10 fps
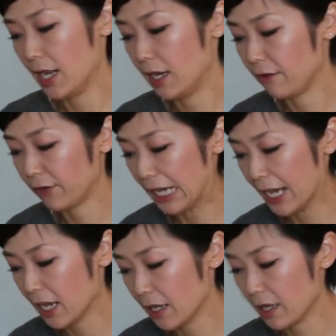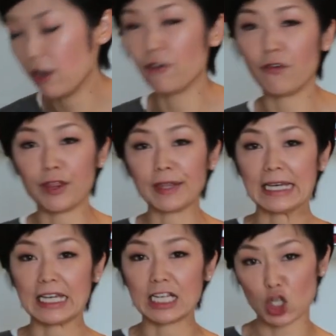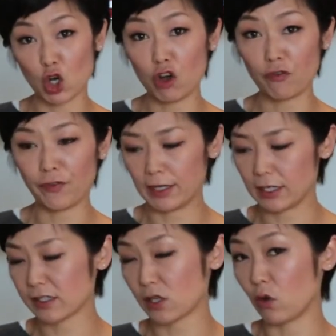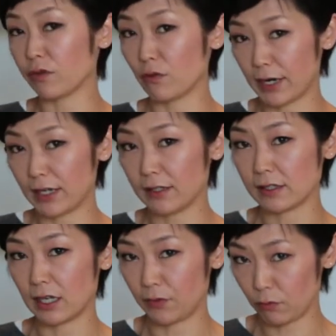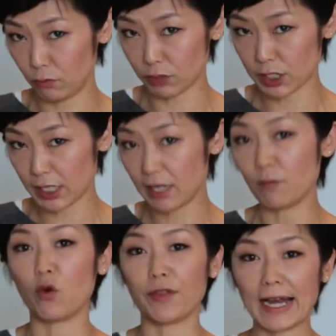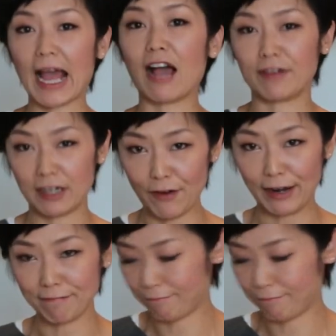Leave it here with the heat off and soak the rice in the water more than half an hour.